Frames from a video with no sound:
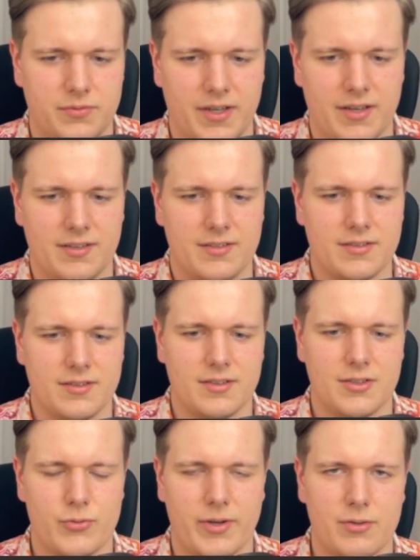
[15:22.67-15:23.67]
and
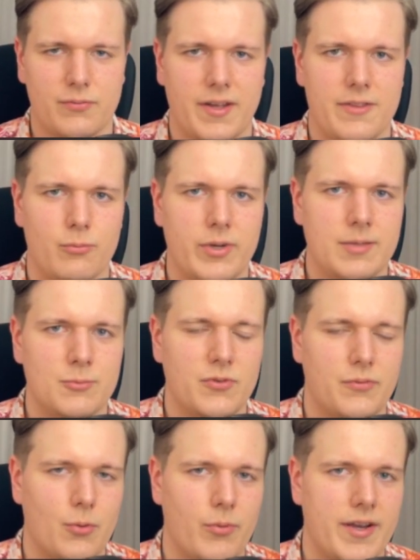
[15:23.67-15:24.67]
try to find the winning move
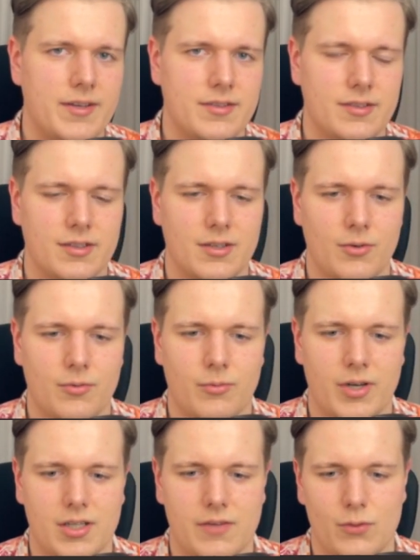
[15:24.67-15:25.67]
for white while
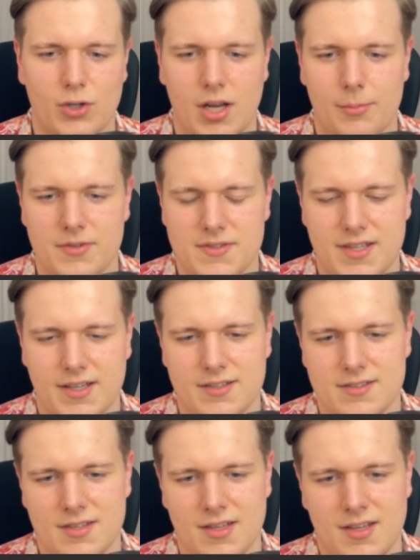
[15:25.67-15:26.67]
I give you a couple of seconds.